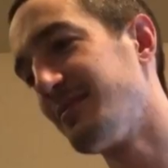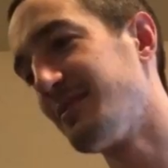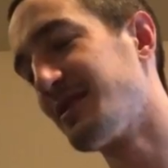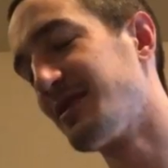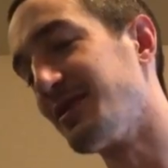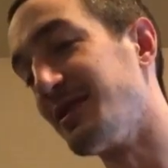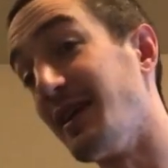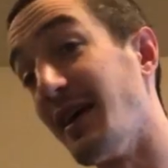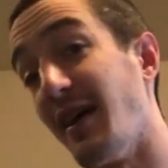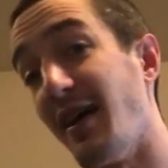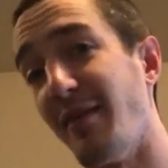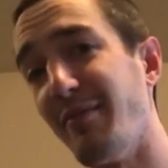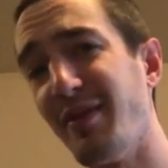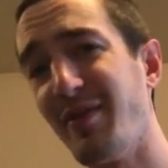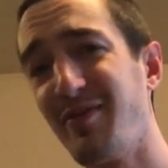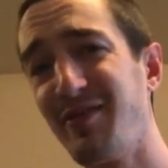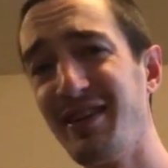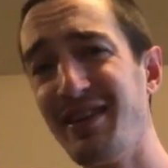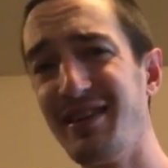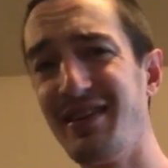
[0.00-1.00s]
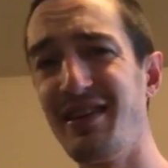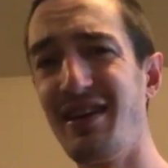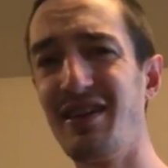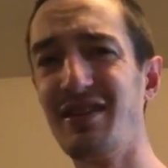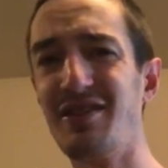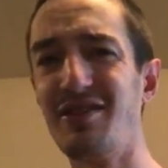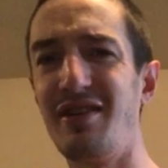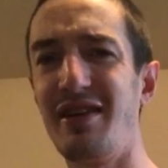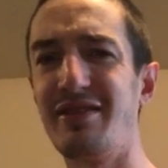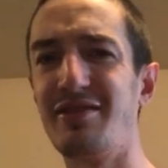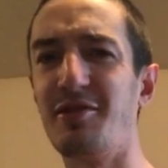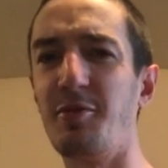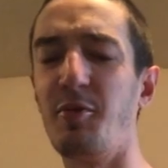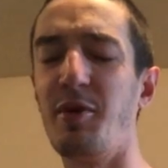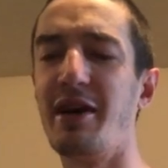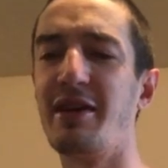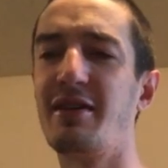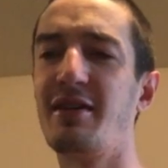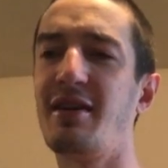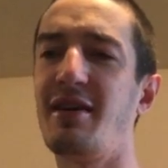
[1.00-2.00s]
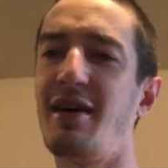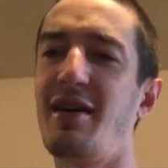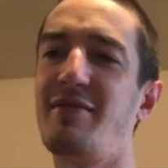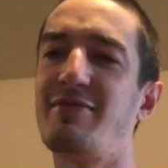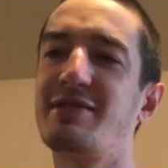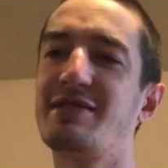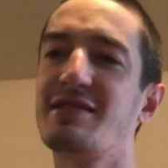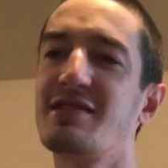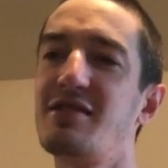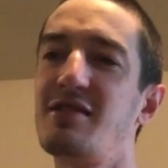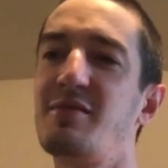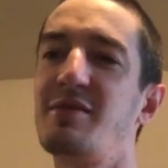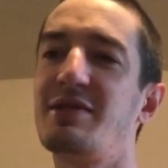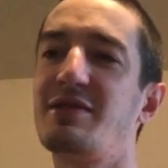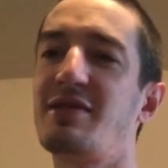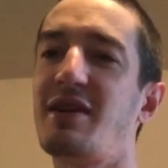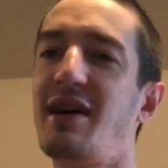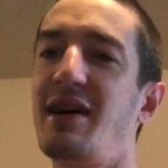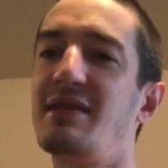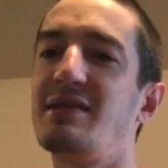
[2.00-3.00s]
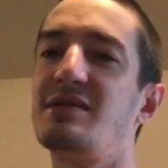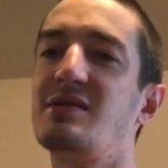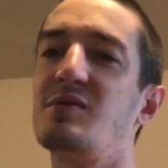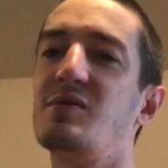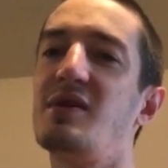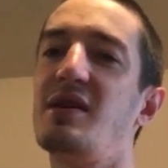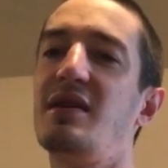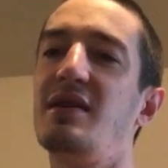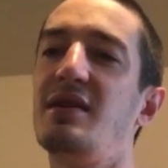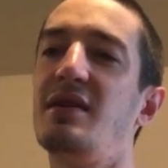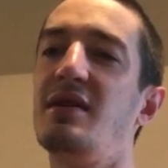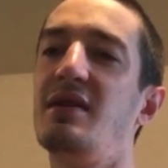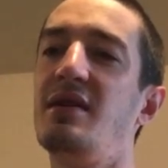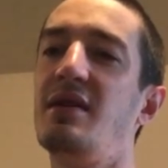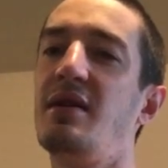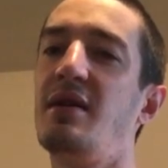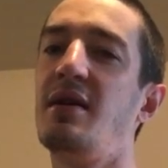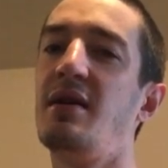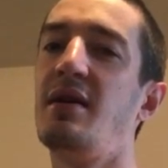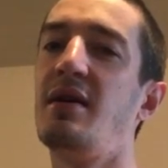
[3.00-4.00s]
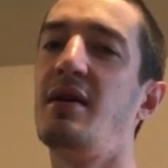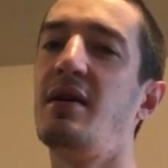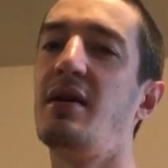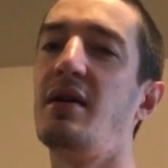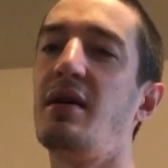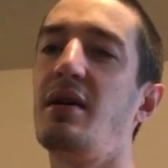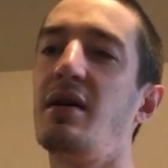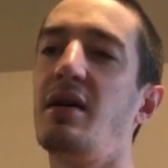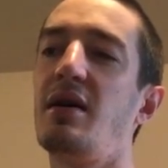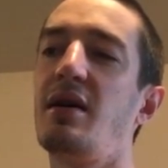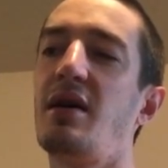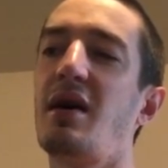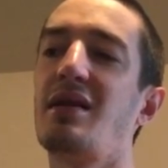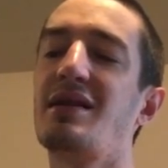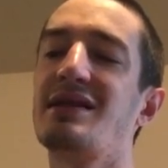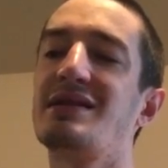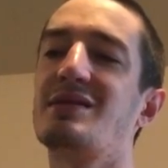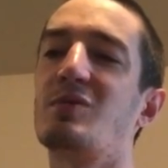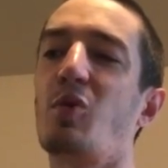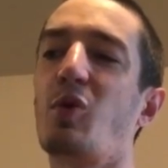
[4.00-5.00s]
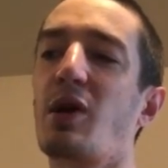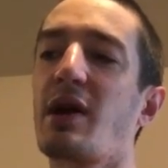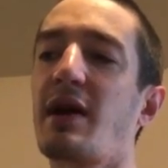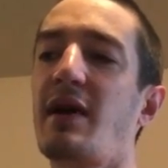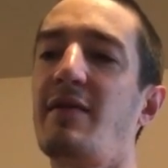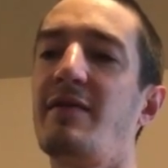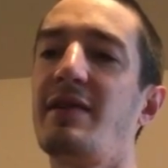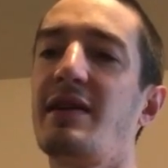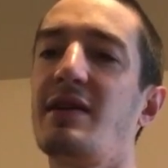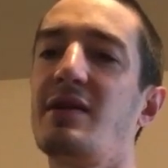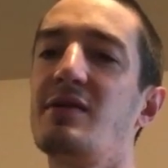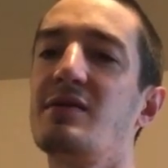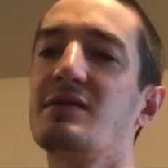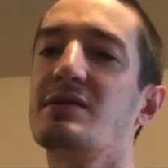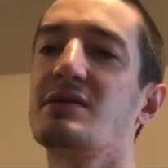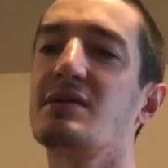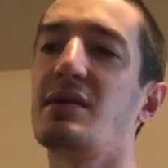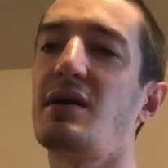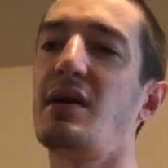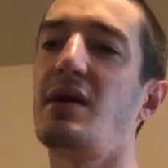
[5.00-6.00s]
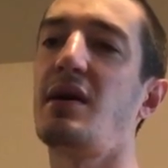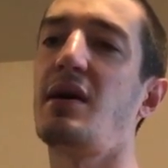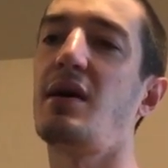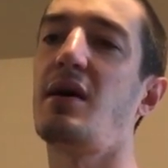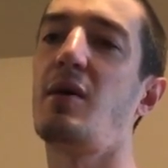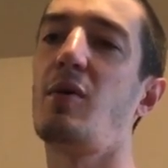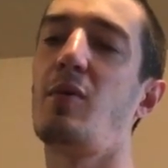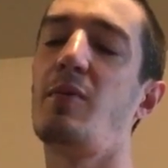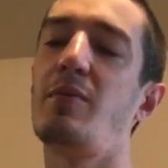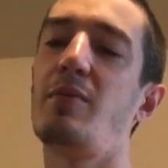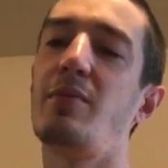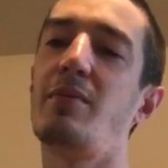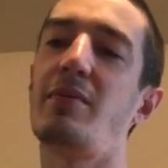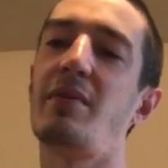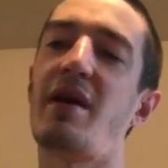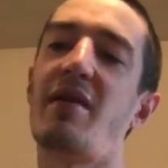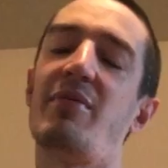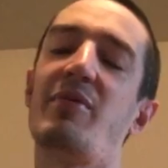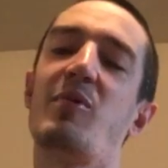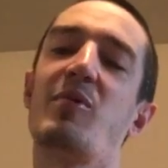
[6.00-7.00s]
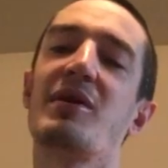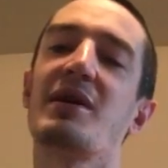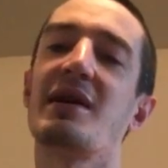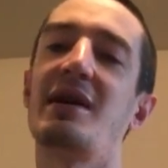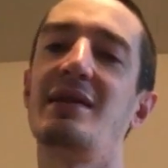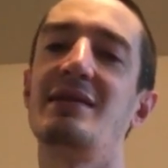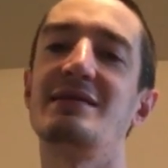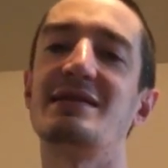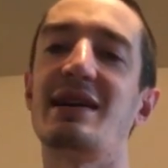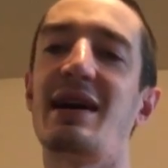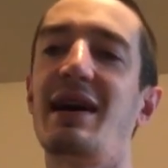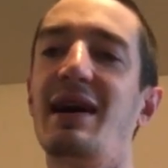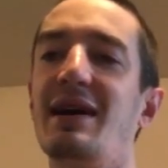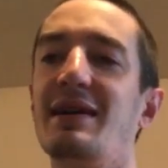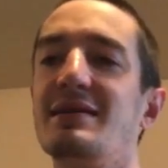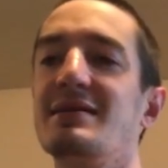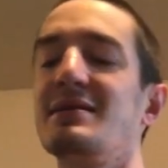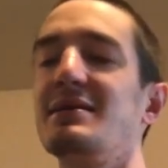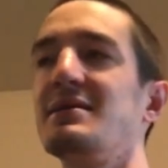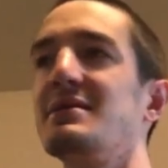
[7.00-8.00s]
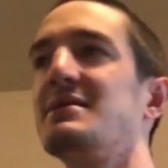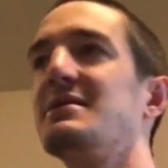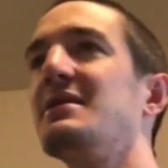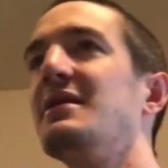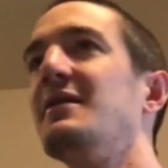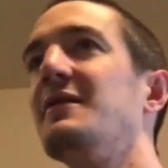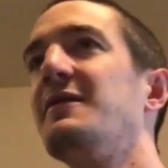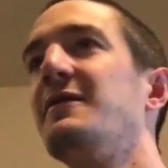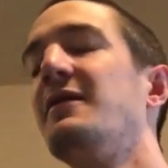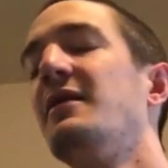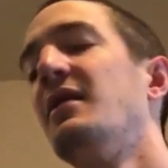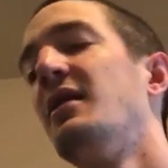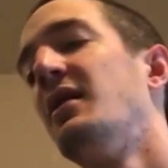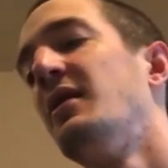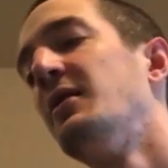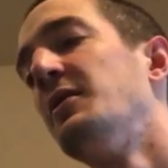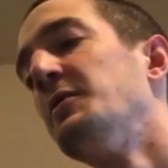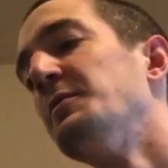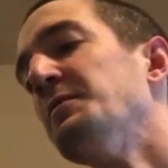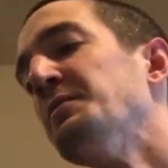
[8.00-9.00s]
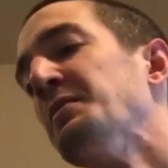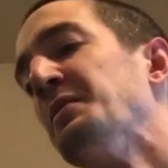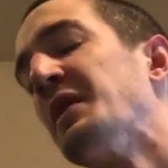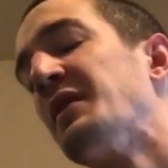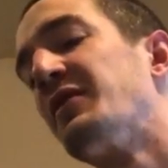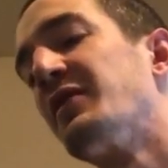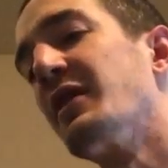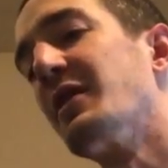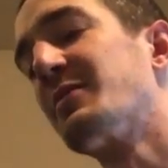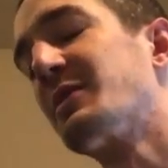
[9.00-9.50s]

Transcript: So yeah, I've been feeling a little under the weather. I've still been trying to at least work on videos. I've been working on designs and stuff for the